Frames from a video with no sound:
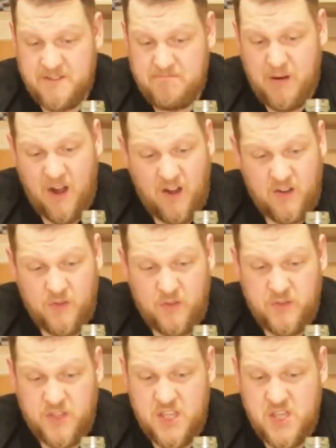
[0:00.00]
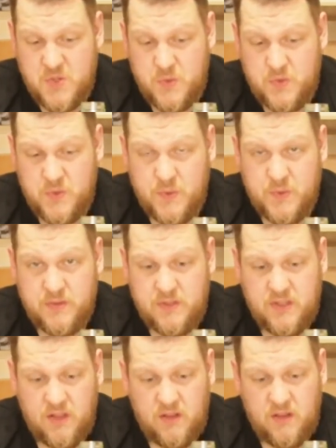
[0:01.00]
part of CO2
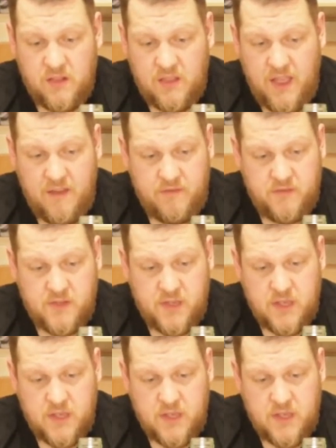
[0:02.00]
still left